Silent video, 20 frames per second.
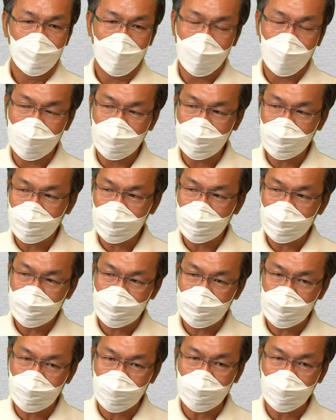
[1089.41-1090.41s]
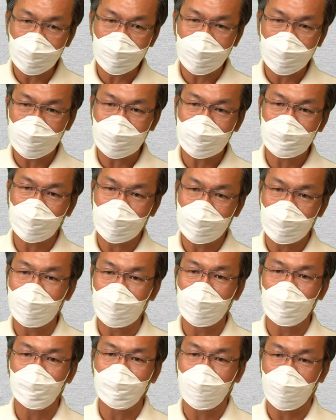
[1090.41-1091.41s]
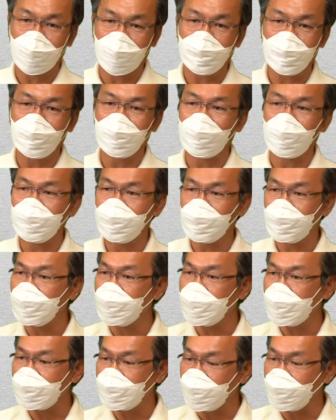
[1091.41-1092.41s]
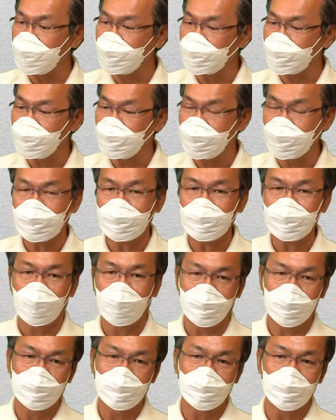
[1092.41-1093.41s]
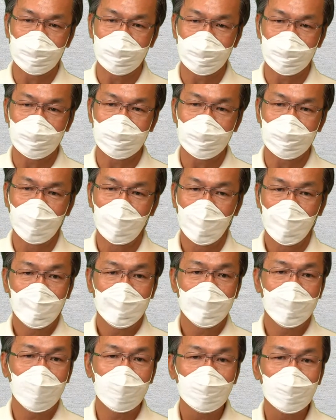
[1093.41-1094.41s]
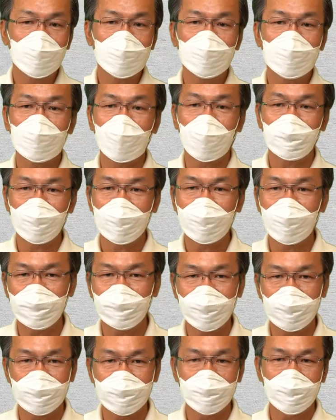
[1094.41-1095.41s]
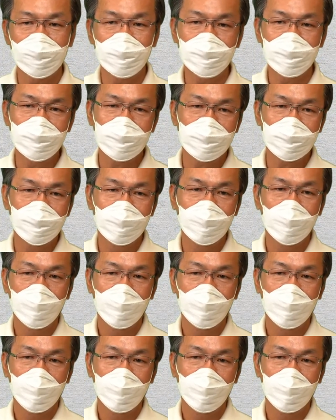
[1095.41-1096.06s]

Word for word: And through this particular platform, through these little, little competitions, they will sharpen up their skills.